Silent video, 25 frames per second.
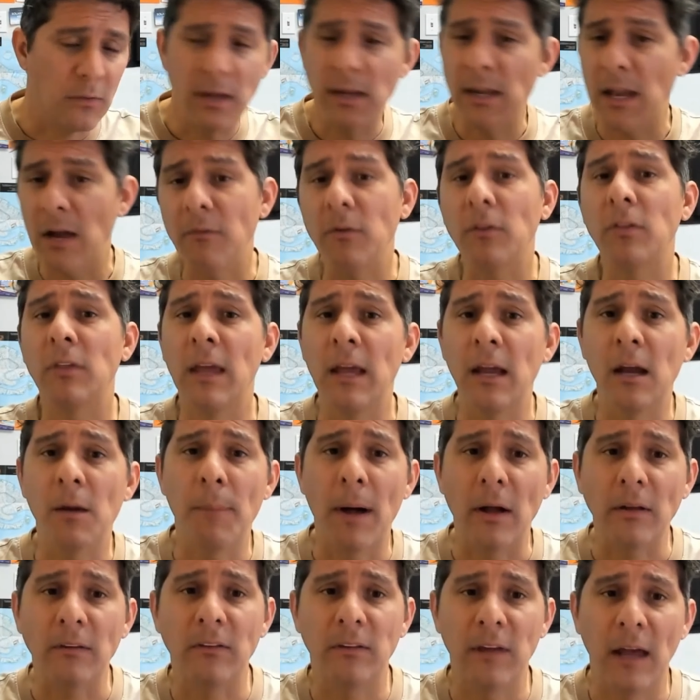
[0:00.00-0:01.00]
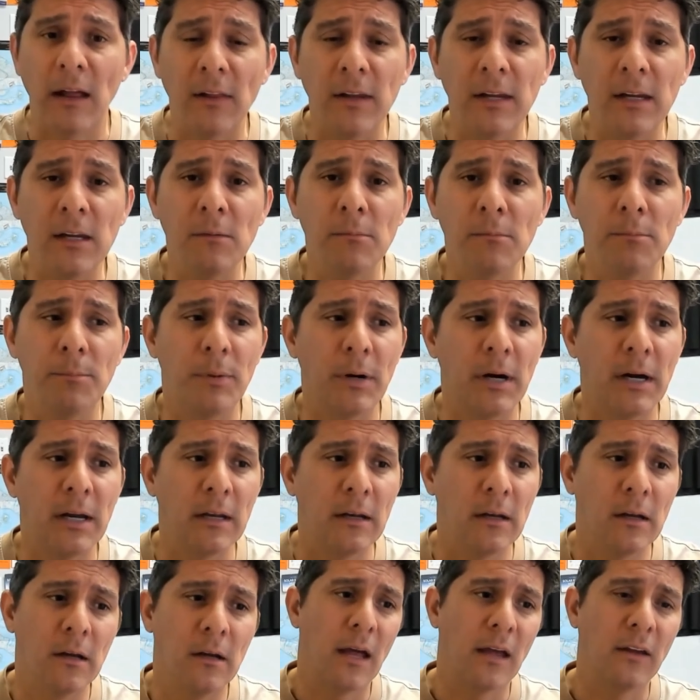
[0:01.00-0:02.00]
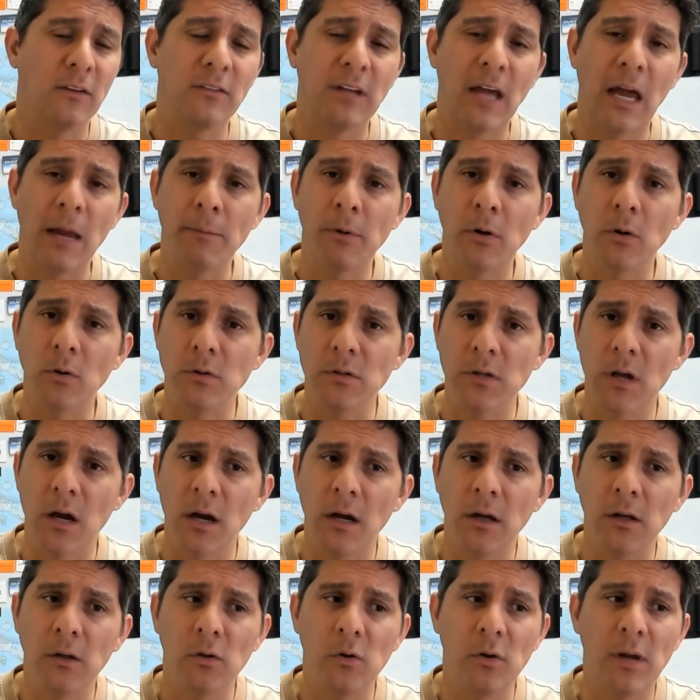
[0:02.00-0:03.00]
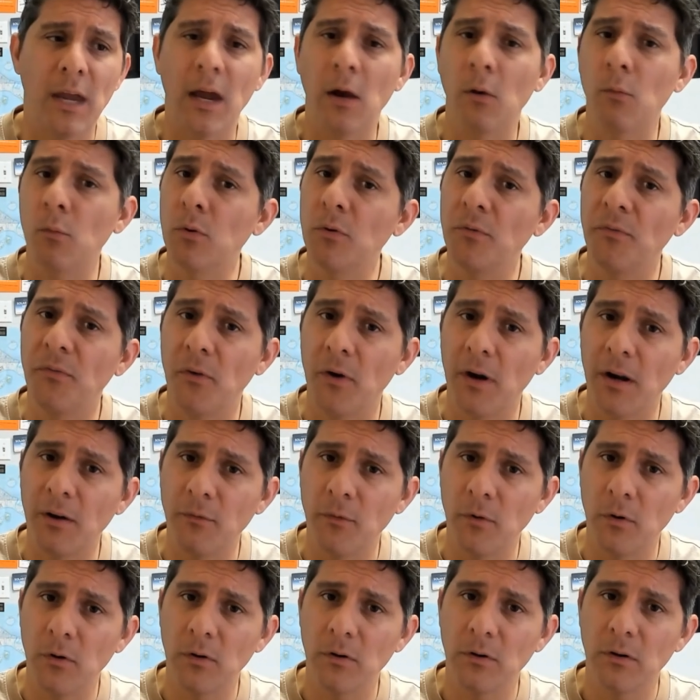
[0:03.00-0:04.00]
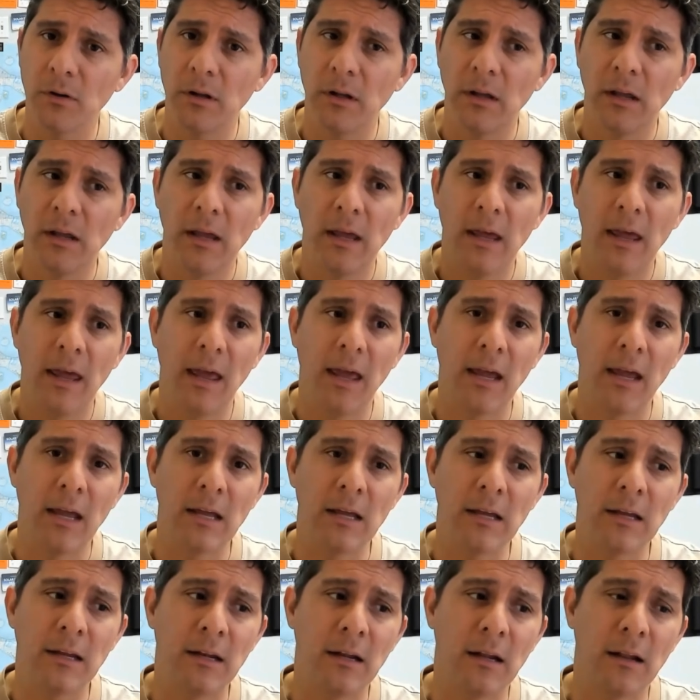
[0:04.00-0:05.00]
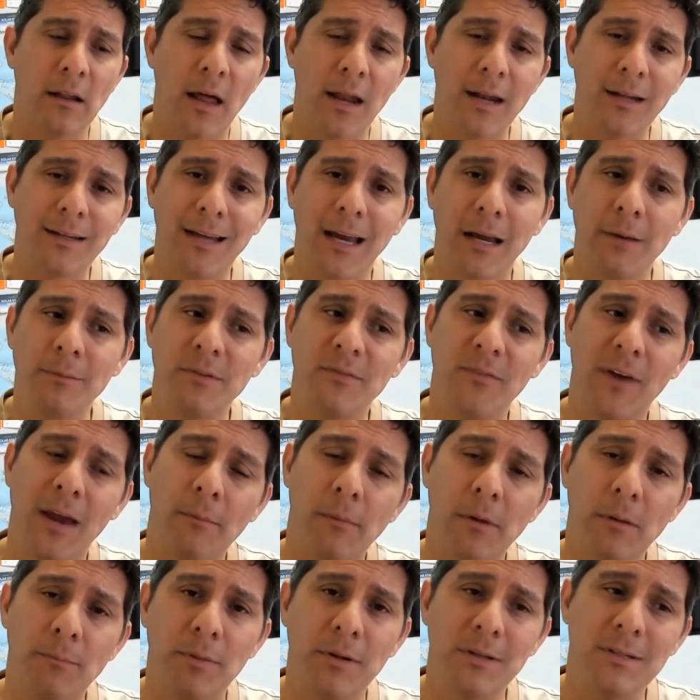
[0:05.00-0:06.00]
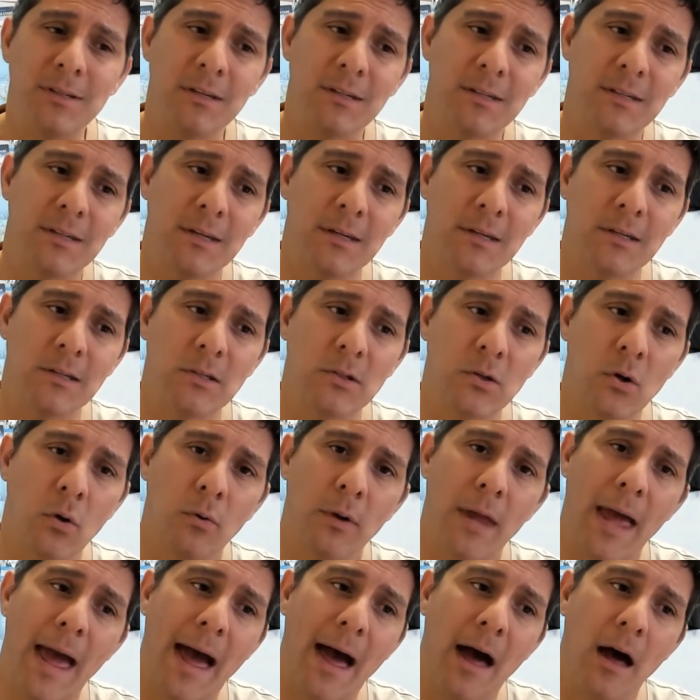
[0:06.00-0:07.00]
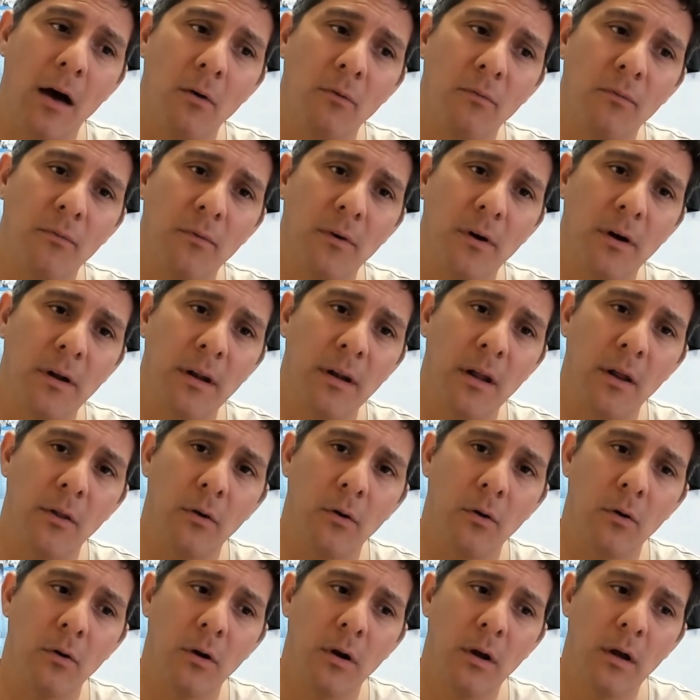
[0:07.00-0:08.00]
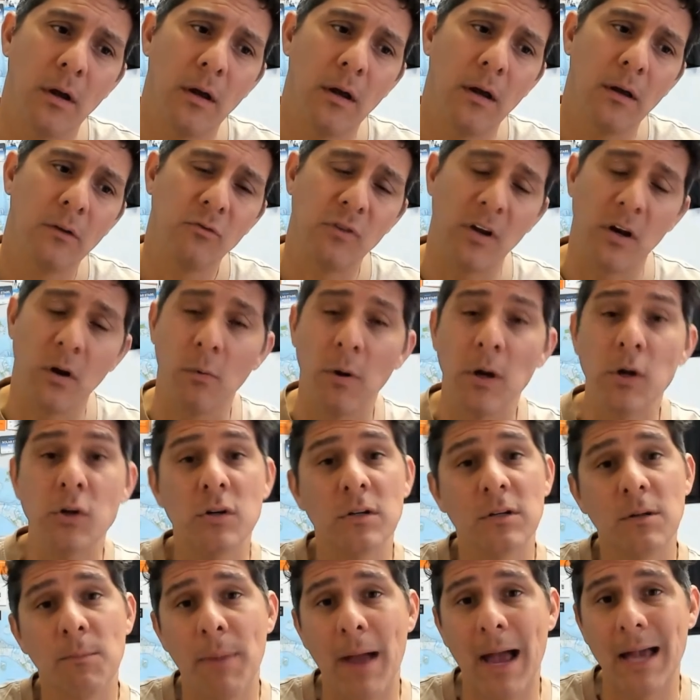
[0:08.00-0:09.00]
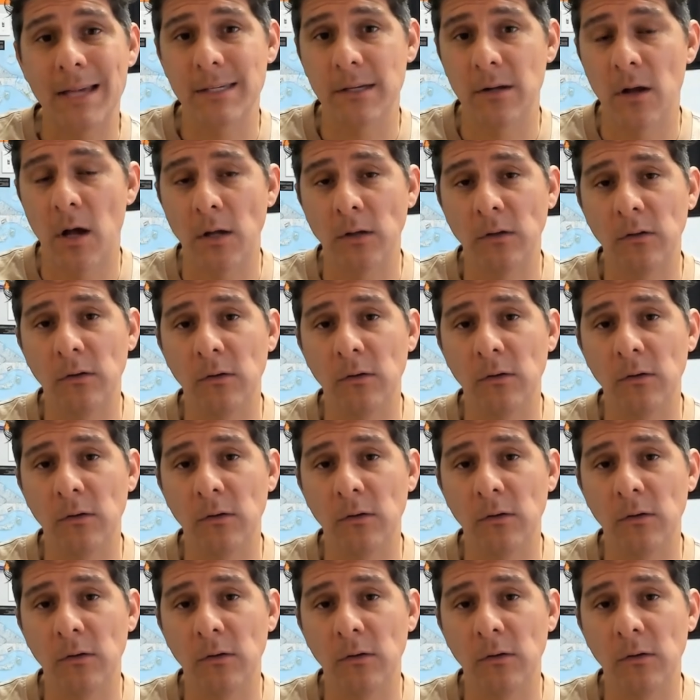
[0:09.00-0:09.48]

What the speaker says: They never think about selling, but as time goes on, you can't roof forever. And a lot of times family businesses don't have another generation to pass it